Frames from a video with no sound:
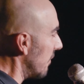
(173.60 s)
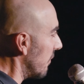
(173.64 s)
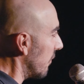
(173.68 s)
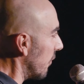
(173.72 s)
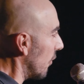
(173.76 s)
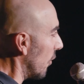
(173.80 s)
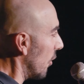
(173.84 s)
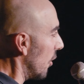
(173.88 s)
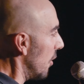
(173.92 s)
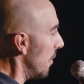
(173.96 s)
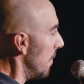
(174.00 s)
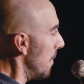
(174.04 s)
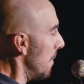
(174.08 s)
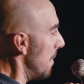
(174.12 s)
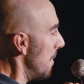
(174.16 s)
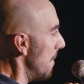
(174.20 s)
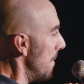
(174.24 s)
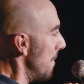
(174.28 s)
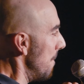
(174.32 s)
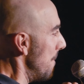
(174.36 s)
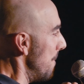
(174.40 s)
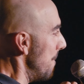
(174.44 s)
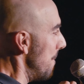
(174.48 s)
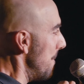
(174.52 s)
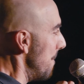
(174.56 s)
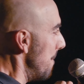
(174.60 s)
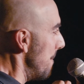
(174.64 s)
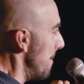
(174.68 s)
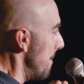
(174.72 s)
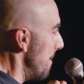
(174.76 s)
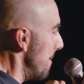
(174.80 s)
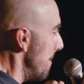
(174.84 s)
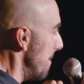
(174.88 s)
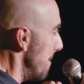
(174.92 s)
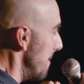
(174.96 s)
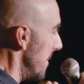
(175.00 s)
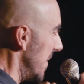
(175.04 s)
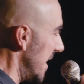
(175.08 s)
for
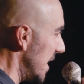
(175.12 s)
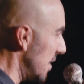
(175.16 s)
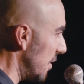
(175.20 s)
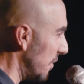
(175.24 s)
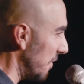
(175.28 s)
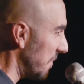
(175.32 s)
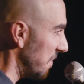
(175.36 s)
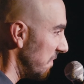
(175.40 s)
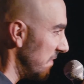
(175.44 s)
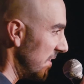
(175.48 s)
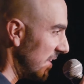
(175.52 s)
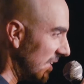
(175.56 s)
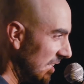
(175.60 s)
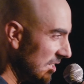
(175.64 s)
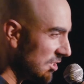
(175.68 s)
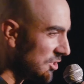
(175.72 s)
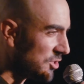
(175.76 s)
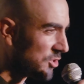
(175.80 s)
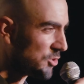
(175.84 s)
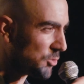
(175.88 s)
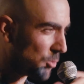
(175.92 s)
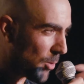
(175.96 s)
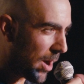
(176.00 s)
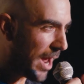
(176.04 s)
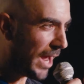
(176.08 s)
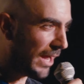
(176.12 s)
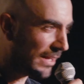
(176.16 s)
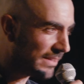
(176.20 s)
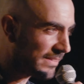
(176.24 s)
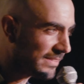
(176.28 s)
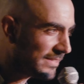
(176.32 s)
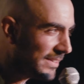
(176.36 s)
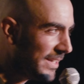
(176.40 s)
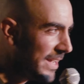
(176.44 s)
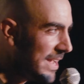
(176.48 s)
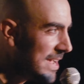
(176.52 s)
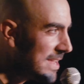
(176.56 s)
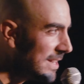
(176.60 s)
me to finish
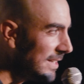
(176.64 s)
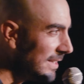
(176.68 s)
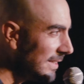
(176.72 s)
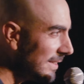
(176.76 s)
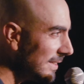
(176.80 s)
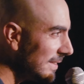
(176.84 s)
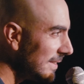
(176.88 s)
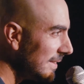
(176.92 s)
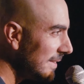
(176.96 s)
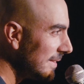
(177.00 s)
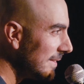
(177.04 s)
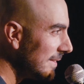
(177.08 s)
translating?